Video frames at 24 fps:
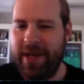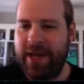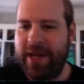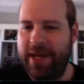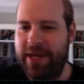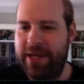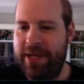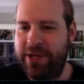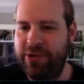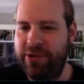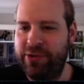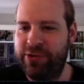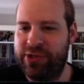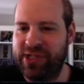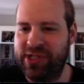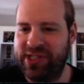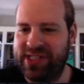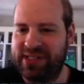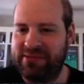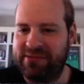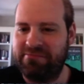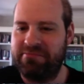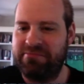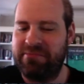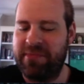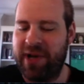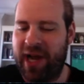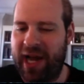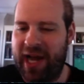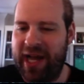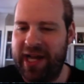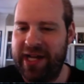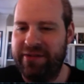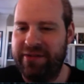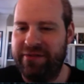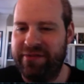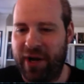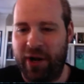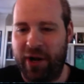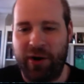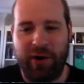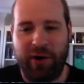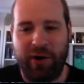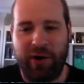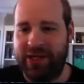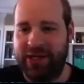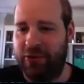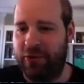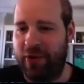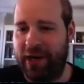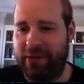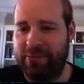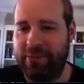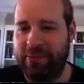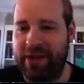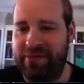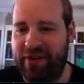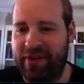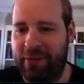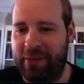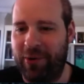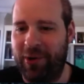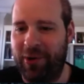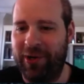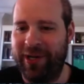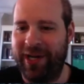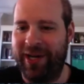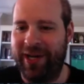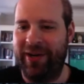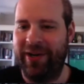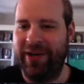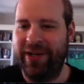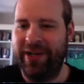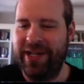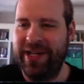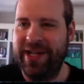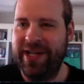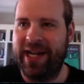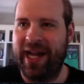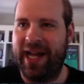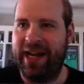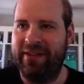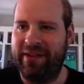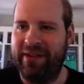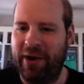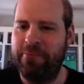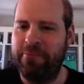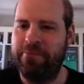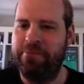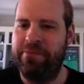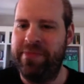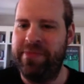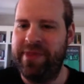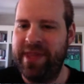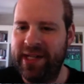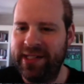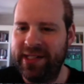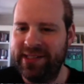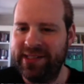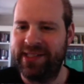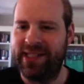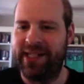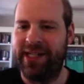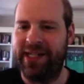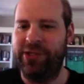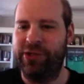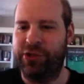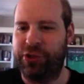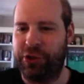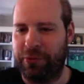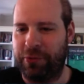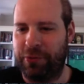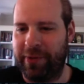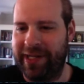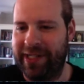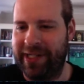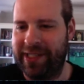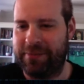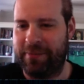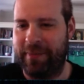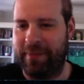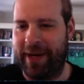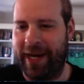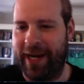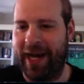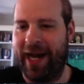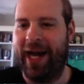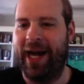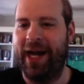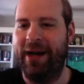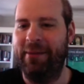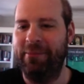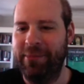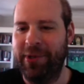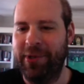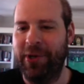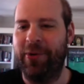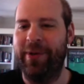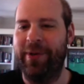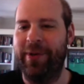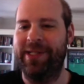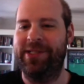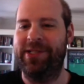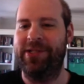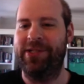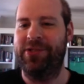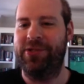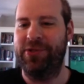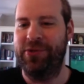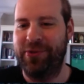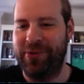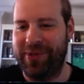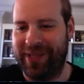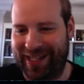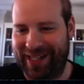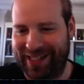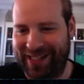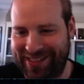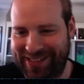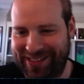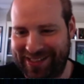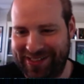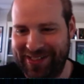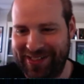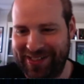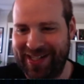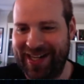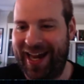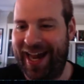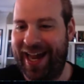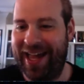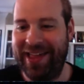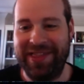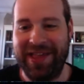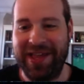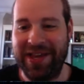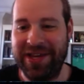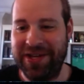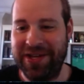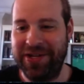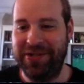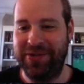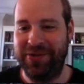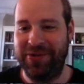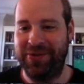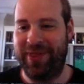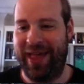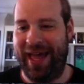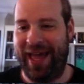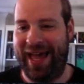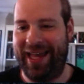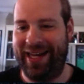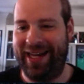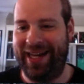you just kind of go, and correct me if I'm wrong here, you kind of go, this intrigues me. I'm going to do this. And then you do that.